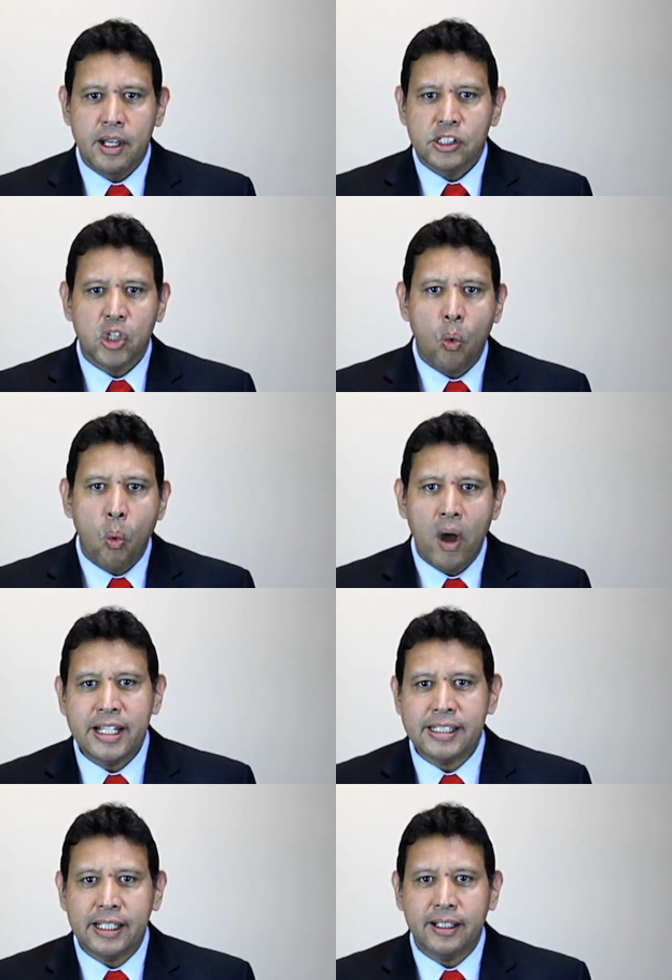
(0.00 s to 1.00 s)
So what
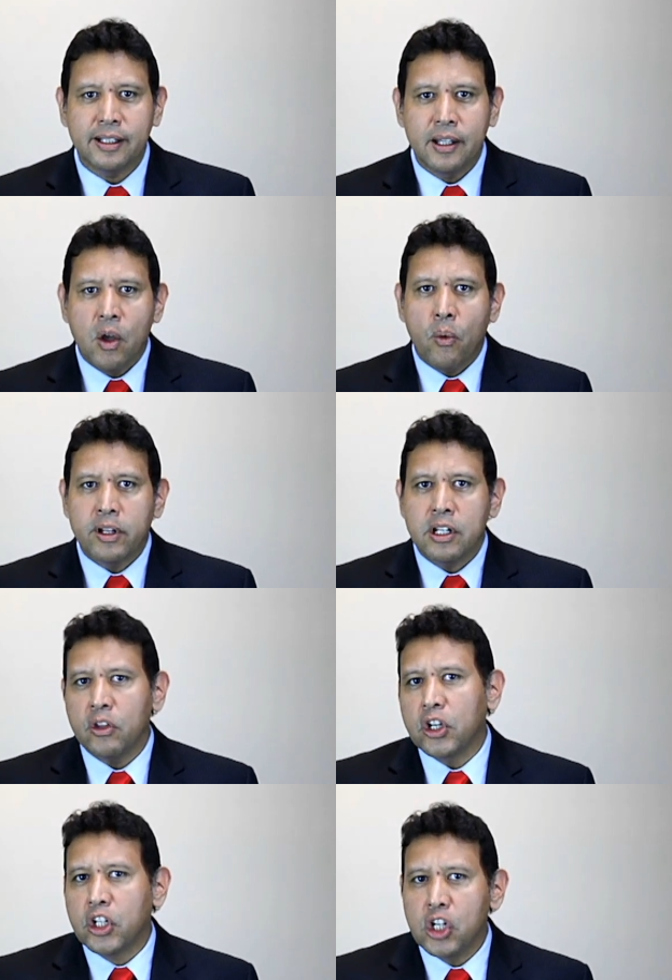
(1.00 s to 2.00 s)
is it? Well, you know,
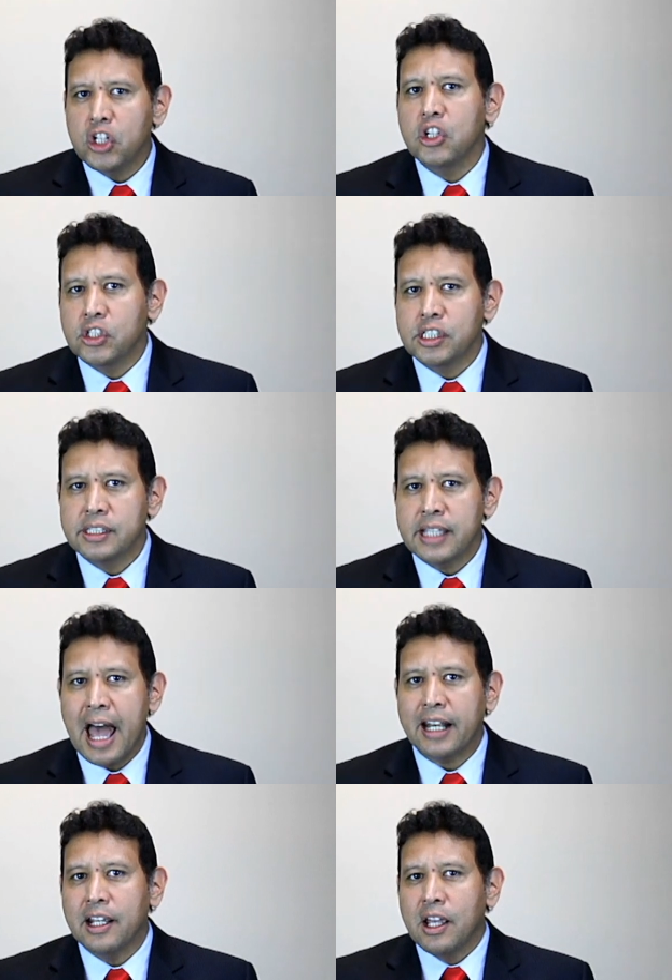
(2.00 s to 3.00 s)
the good news is
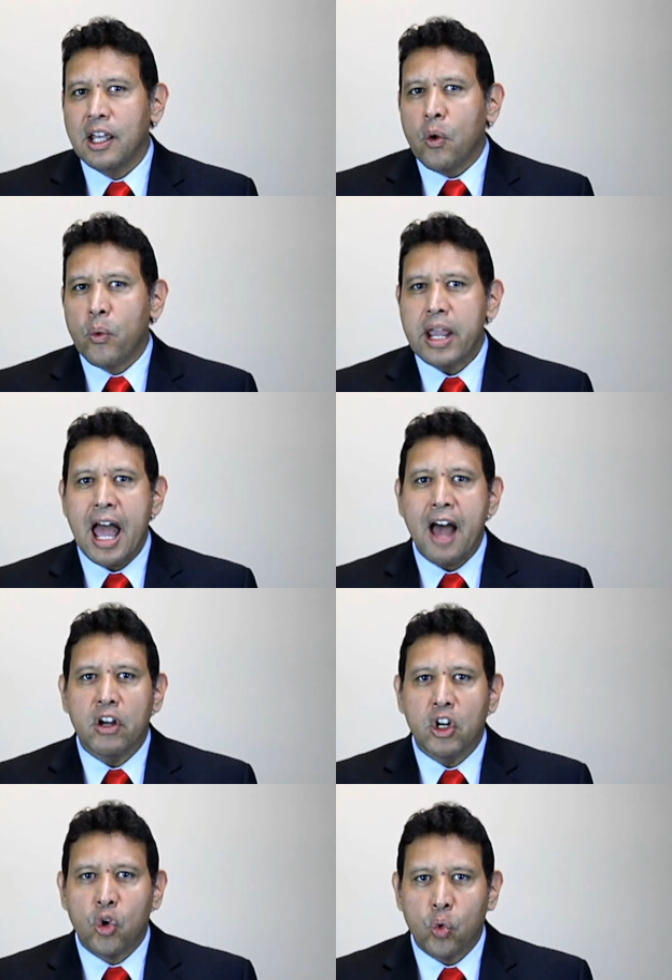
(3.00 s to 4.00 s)
that we have
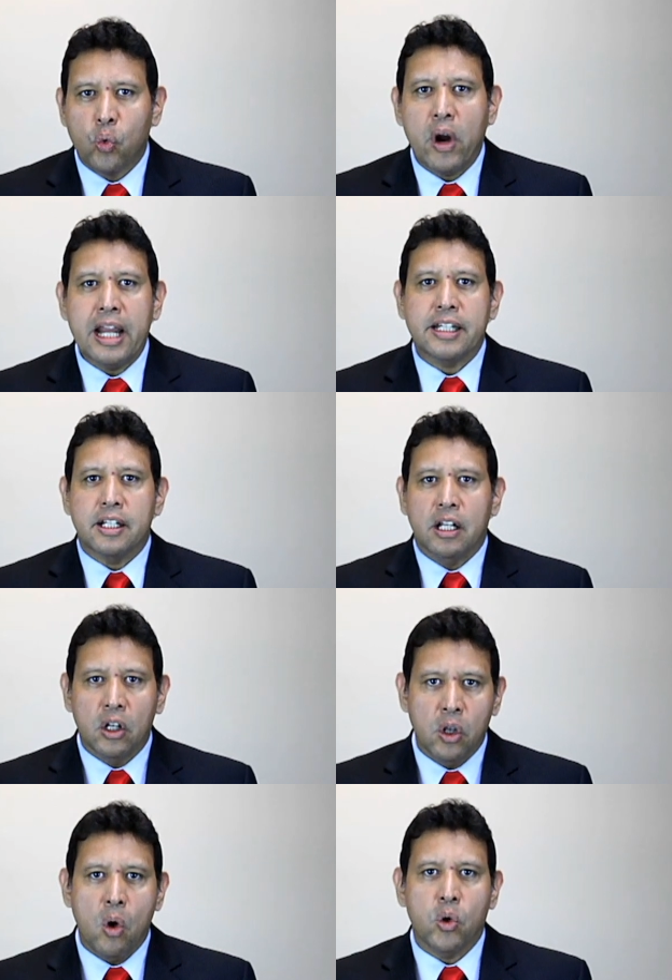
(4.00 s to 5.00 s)
a great
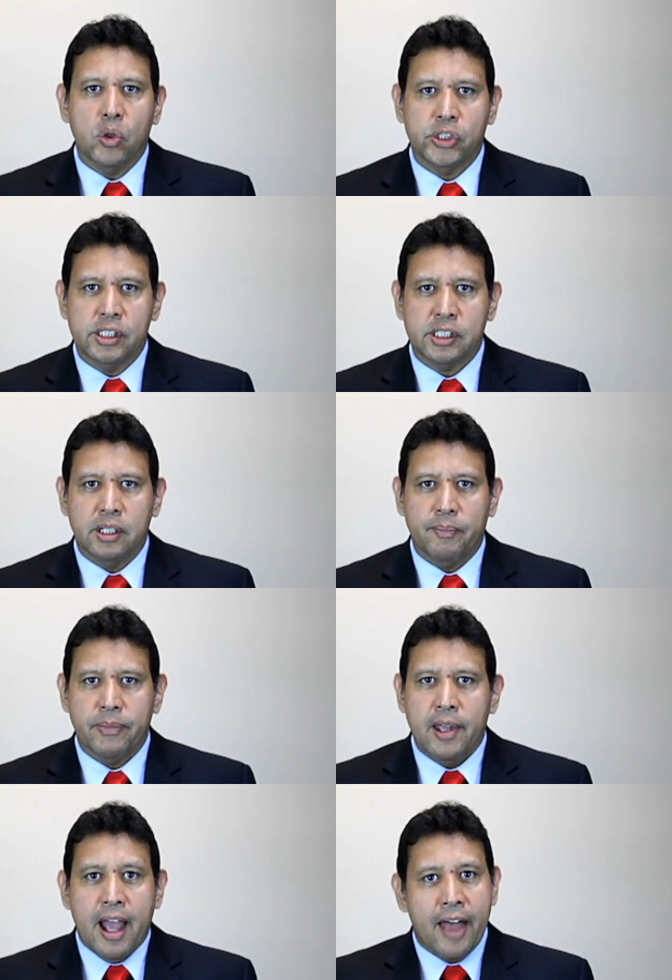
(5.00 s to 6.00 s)
local system.
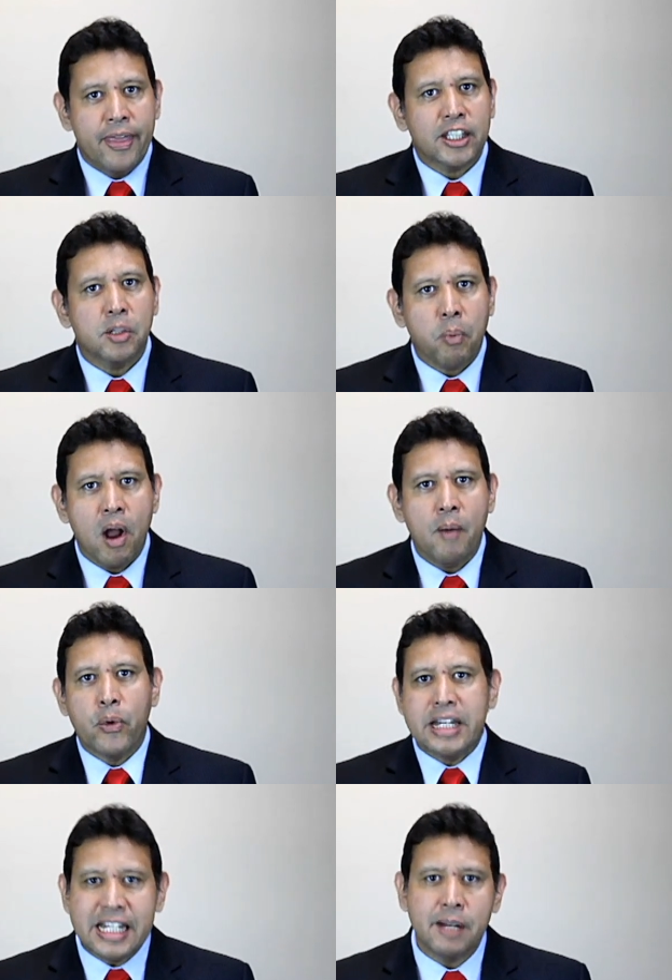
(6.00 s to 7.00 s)
And that's the problem.
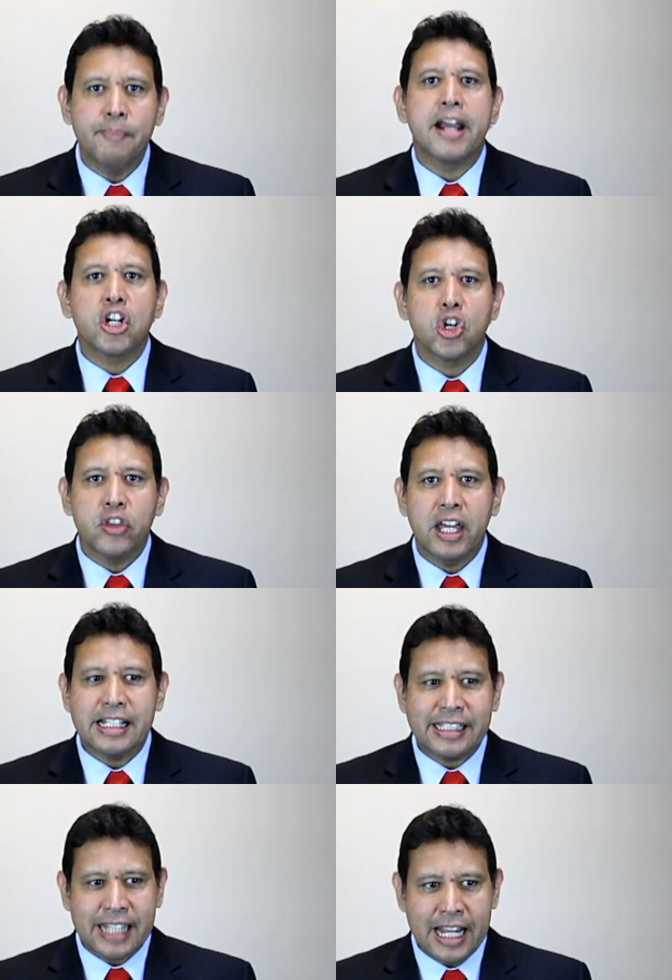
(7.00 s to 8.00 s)
We need to make sure that
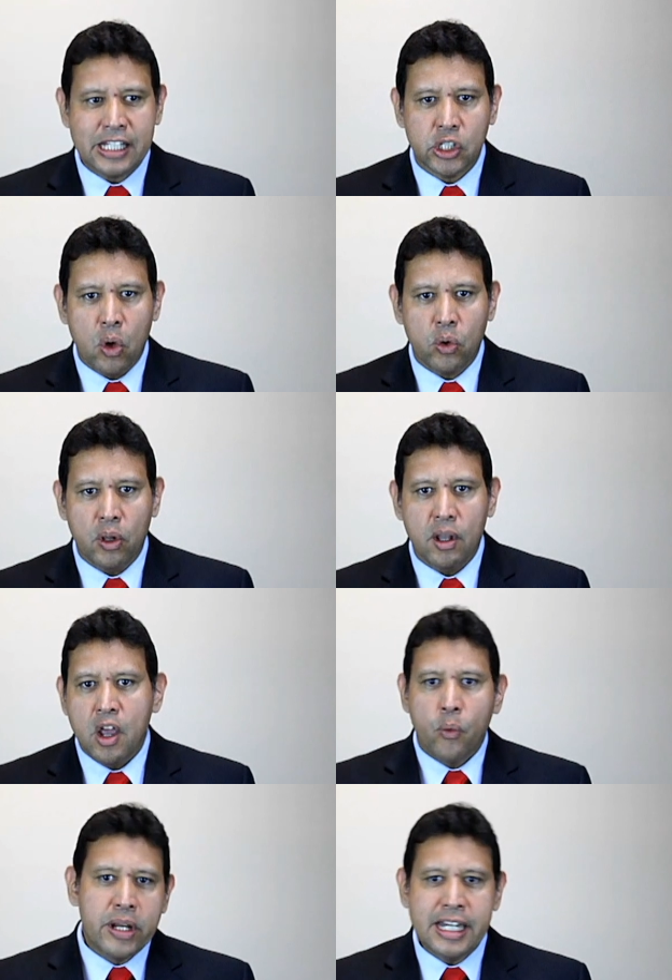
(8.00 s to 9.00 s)
it stays local.
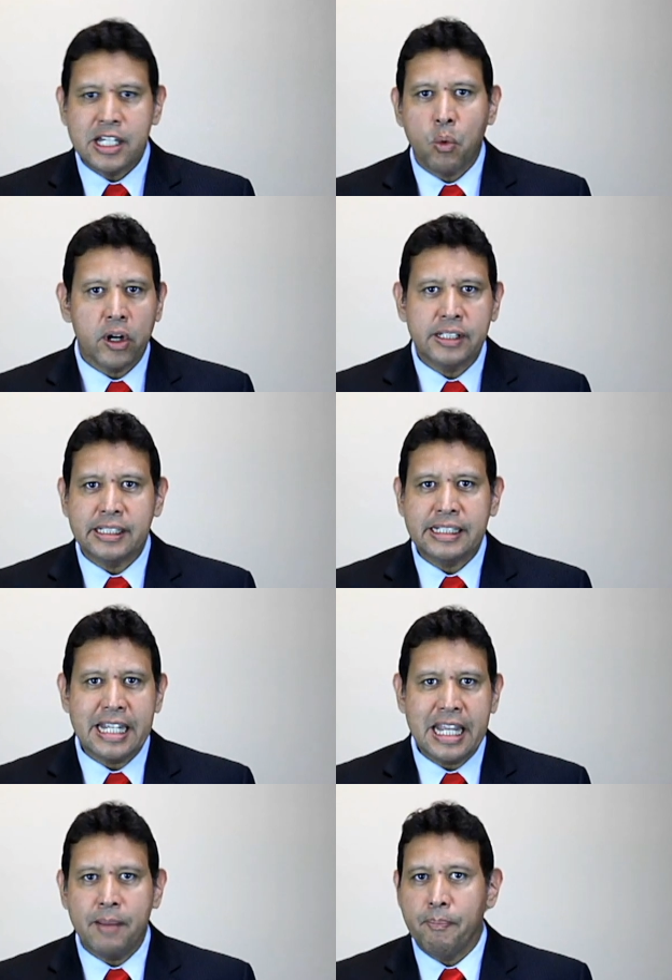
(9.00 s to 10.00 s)
We need to work as a
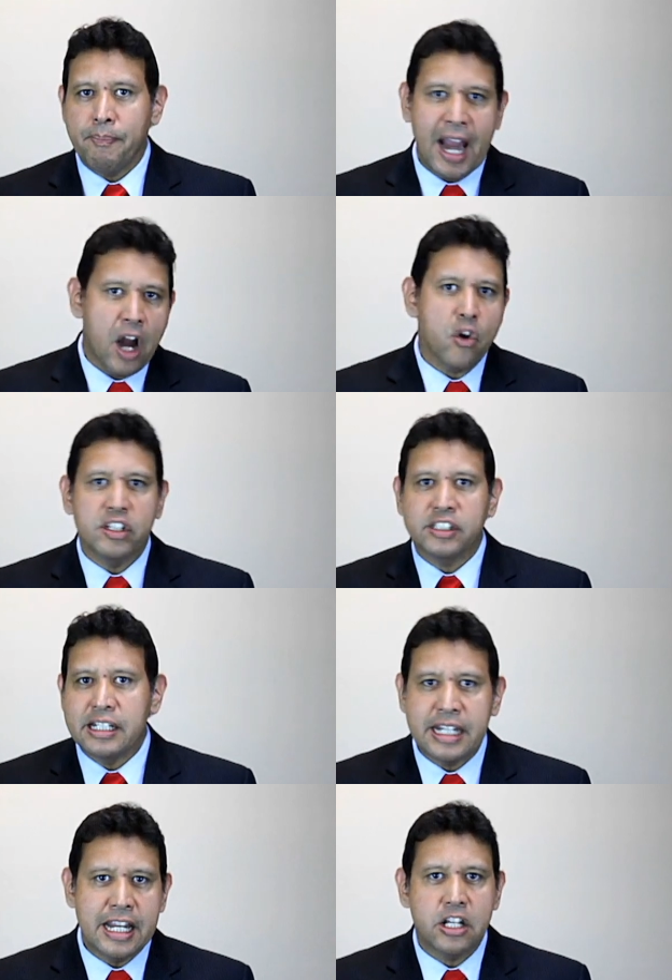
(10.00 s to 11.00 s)
team, parents
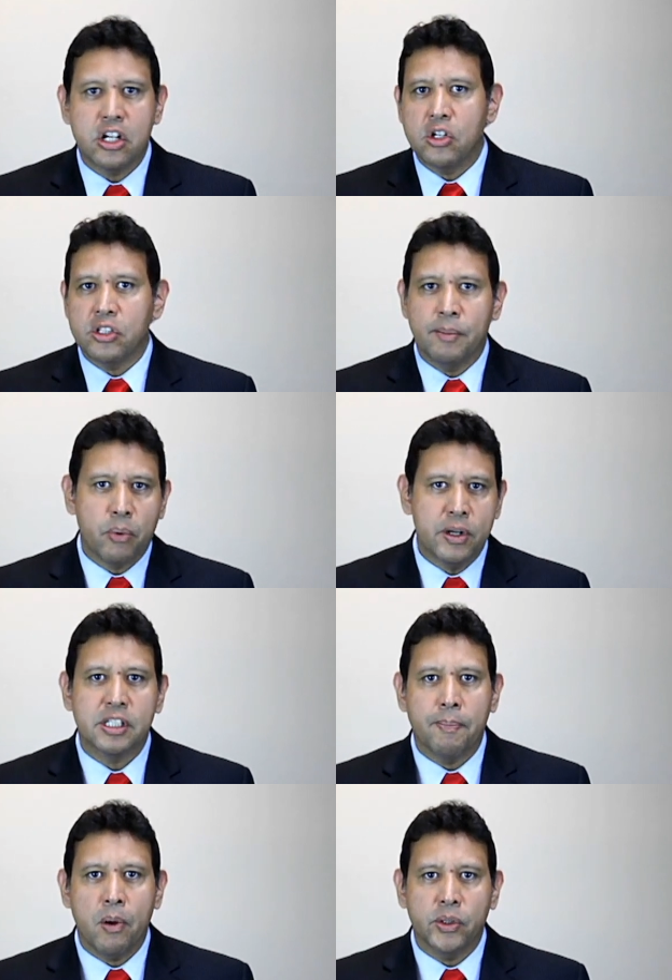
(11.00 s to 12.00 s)
and teachers and
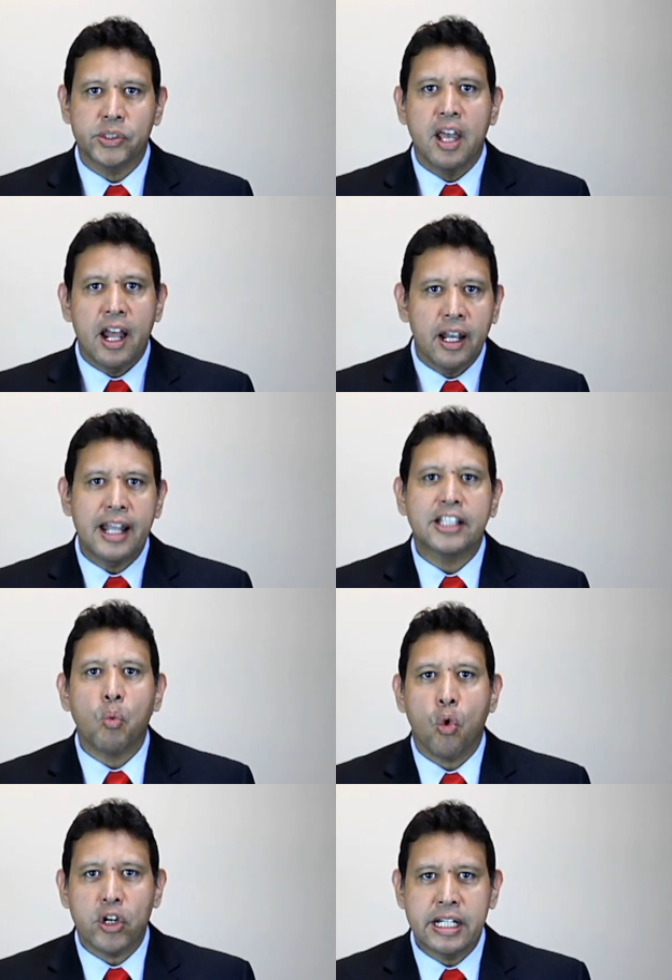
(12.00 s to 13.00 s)
principals. Let's
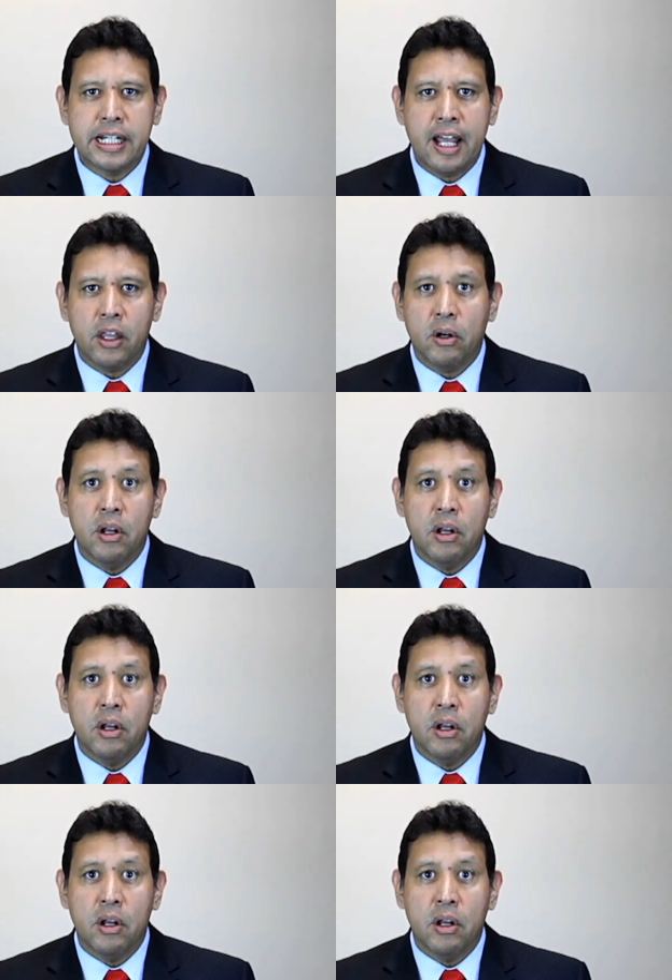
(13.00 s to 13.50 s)
work together.